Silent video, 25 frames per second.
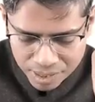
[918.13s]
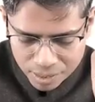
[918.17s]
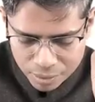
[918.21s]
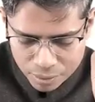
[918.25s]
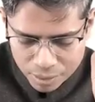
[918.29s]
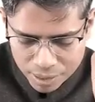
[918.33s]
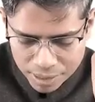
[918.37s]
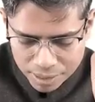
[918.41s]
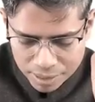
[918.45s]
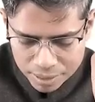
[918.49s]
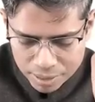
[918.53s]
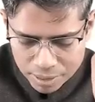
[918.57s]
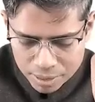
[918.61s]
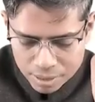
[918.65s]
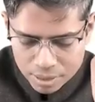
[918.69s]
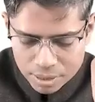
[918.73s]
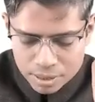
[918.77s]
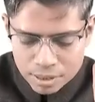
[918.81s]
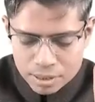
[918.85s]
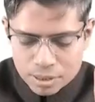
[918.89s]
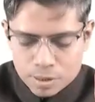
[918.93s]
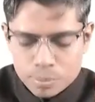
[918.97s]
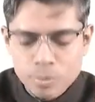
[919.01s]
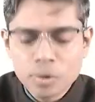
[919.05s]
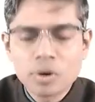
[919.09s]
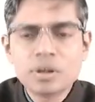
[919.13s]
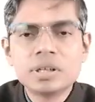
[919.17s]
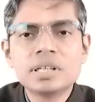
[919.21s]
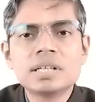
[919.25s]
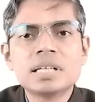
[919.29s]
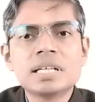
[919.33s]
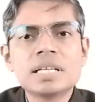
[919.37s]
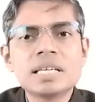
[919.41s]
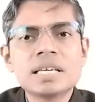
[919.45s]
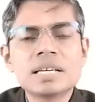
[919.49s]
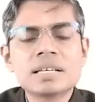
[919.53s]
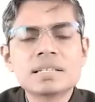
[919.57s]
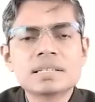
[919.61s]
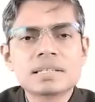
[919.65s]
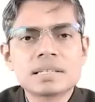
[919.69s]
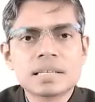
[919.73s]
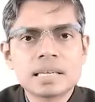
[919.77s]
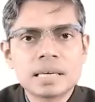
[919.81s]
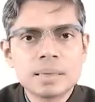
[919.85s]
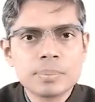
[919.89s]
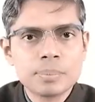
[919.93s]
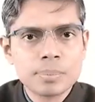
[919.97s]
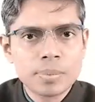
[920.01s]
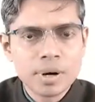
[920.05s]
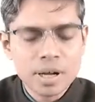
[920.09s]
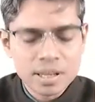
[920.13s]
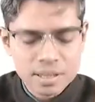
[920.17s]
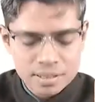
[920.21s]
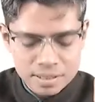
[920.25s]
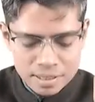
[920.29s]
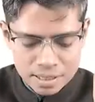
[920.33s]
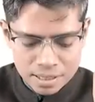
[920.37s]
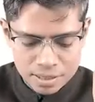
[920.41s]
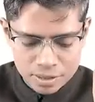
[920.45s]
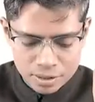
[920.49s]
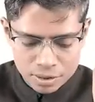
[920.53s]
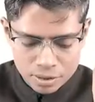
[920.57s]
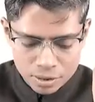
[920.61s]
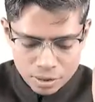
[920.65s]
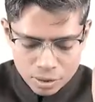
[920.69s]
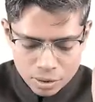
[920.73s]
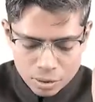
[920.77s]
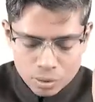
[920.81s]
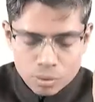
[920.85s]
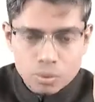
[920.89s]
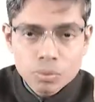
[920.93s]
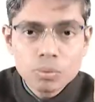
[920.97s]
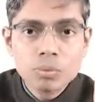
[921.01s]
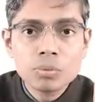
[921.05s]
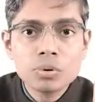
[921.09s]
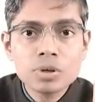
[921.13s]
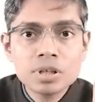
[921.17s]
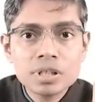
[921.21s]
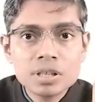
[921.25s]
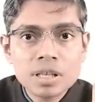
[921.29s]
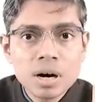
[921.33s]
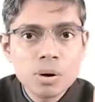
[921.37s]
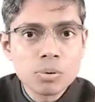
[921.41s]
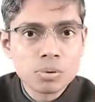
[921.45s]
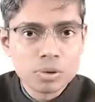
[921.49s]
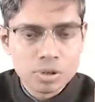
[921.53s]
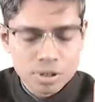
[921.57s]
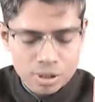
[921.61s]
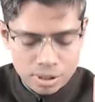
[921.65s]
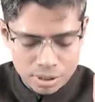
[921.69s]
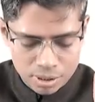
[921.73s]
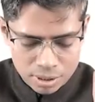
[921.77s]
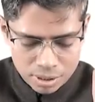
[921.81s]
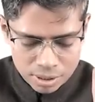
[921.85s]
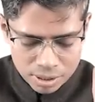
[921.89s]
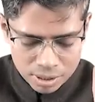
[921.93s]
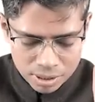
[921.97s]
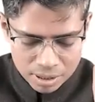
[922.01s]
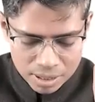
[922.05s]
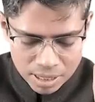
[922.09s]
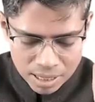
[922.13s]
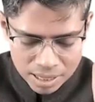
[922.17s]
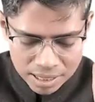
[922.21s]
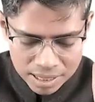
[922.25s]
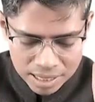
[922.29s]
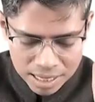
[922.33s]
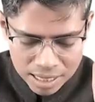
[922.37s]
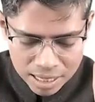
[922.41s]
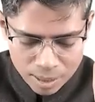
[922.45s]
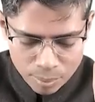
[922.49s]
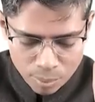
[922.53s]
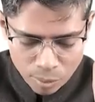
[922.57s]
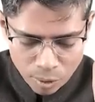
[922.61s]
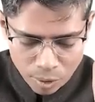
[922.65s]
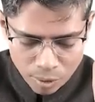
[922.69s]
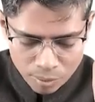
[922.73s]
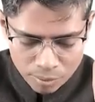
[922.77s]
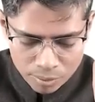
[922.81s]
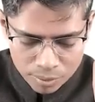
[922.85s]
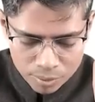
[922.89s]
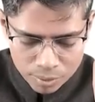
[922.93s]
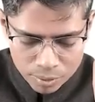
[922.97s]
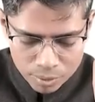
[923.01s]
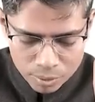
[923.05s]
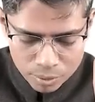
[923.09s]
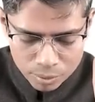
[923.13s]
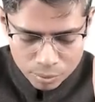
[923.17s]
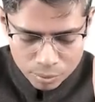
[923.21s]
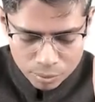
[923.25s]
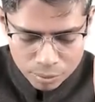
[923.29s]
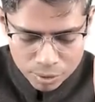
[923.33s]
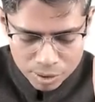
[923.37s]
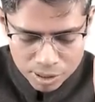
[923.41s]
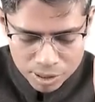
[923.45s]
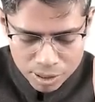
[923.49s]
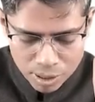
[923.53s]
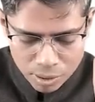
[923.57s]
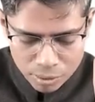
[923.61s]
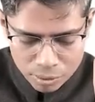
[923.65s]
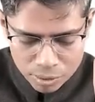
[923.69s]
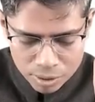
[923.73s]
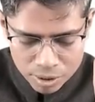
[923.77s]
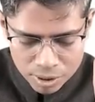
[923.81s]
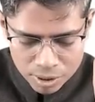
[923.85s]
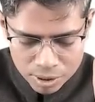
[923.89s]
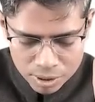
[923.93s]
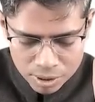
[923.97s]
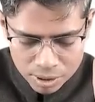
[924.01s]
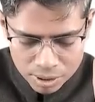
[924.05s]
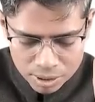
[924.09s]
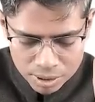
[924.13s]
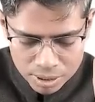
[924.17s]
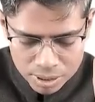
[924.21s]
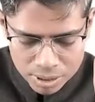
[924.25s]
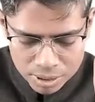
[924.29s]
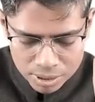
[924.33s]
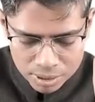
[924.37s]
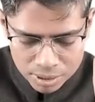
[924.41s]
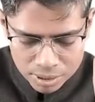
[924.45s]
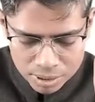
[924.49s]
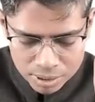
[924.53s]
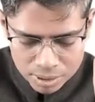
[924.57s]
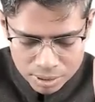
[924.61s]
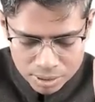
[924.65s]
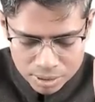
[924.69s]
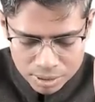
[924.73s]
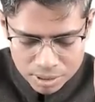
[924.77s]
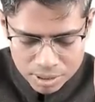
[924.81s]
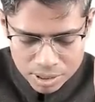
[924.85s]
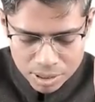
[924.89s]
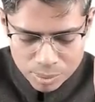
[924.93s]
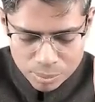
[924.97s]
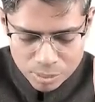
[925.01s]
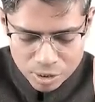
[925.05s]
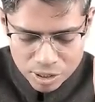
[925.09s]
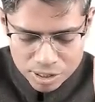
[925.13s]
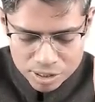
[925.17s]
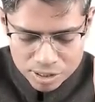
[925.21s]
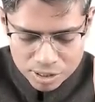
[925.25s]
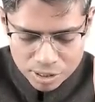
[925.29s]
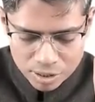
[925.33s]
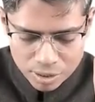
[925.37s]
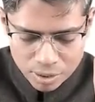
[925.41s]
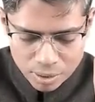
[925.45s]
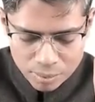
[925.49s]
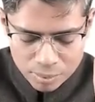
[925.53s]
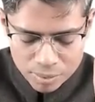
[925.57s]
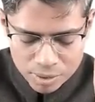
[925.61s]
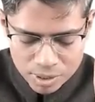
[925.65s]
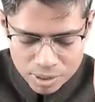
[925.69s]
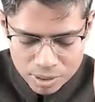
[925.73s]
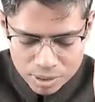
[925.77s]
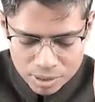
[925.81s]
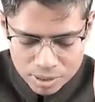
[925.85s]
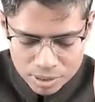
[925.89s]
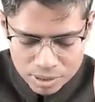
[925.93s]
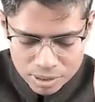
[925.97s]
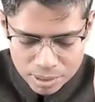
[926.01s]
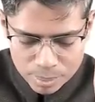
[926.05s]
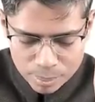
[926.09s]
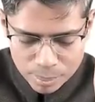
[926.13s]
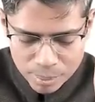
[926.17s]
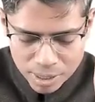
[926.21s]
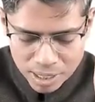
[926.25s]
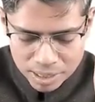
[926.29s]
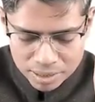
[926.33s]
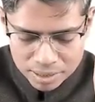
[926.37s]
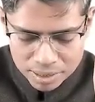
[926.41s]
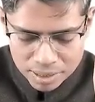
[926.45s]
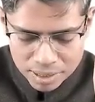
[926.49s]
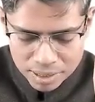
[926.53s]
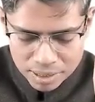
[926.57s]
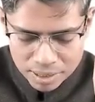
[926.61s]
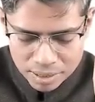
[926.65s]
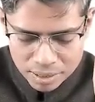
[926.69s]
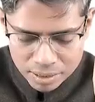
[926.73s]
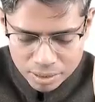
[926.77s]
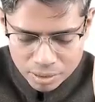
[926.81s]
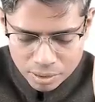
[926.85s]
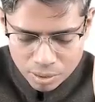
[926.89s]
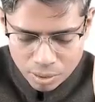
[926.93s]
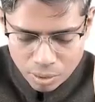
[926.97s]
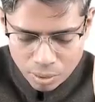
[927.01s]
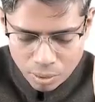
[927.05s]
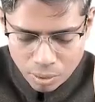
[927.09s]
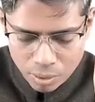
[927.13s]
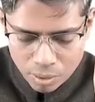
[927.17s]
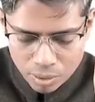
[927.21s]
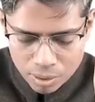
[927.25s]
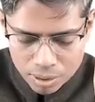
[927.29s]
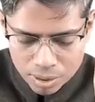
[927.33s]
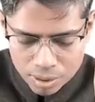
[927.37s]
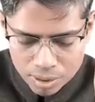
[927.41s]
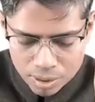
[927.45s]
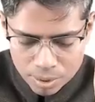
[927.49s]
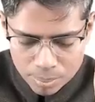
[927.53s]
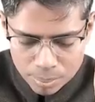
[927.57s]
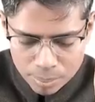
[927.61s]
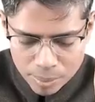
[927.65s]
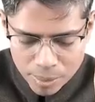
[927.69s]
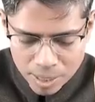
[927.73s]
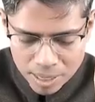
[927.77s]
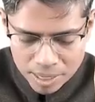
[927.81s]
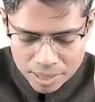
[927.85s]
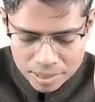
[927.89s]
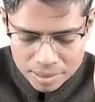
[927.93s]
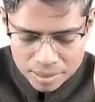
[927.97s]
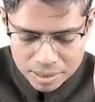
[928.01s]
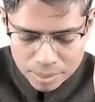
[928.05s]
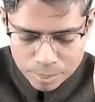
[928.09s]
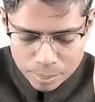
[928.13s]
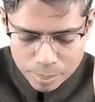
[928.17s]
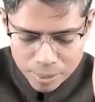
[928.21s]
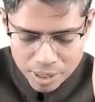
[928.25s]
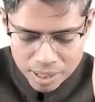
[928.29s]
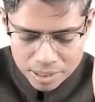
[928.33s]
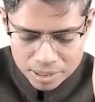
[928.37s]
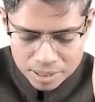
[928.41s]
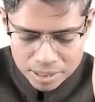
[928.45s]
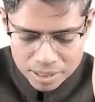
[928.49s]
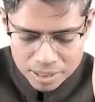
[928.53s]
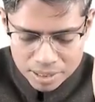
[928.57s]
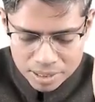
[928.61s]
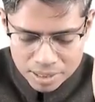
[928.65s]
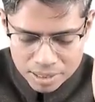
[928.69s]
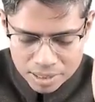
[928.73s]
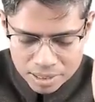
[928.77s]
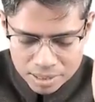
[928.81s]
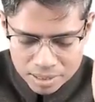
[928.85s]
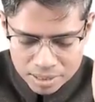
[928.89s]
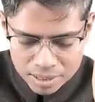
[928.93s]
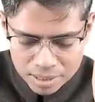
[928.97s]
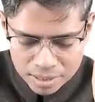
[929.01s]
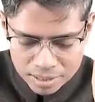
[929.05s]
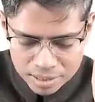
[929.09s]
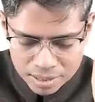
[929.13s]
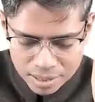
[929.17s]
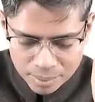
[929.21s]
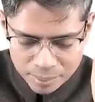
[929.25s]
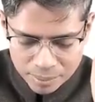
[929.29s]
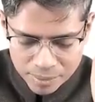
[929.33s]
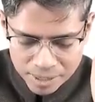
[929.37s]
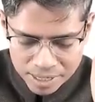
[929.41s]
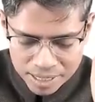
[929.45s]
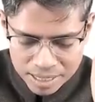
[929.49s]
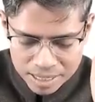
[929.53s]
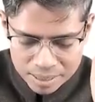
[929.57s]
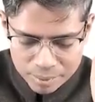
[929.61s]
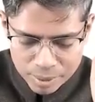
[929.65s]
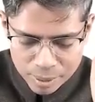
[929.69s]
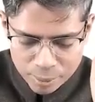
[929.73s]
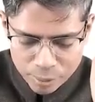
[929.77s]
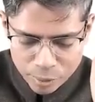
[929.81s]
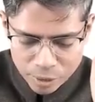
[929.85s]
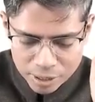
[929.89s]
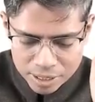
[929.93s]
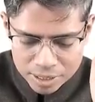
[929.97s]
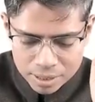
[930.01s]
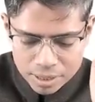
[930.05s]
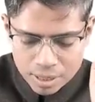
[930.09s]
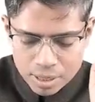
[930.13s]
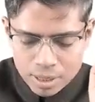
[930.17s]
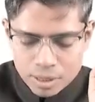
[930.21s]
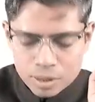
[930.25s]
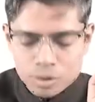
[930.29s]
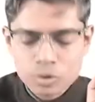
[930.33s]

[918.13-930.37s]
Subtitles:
Okay, spontaneous impulses without the help of, without the stimulation of sympathetic or parasympathetic system. Getting my point?